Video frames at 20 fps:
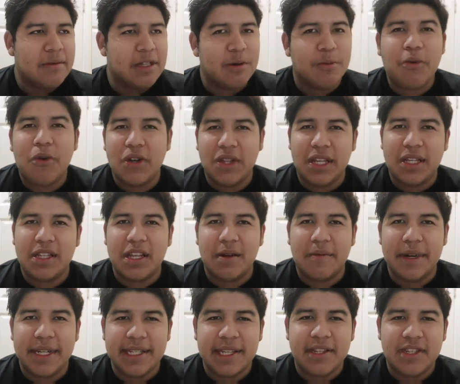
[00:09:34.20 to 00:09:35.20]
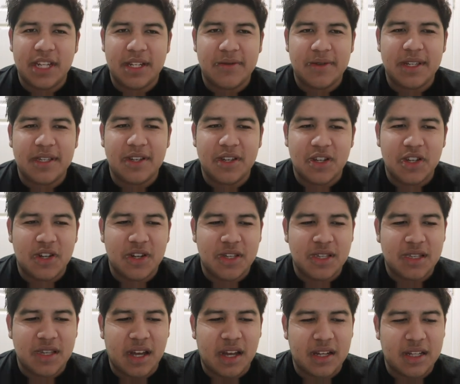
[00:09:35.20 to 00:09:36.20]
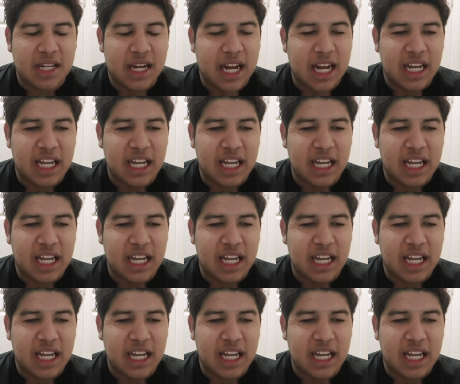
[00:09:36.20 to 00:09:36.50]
support the song, because it's generally such a good song that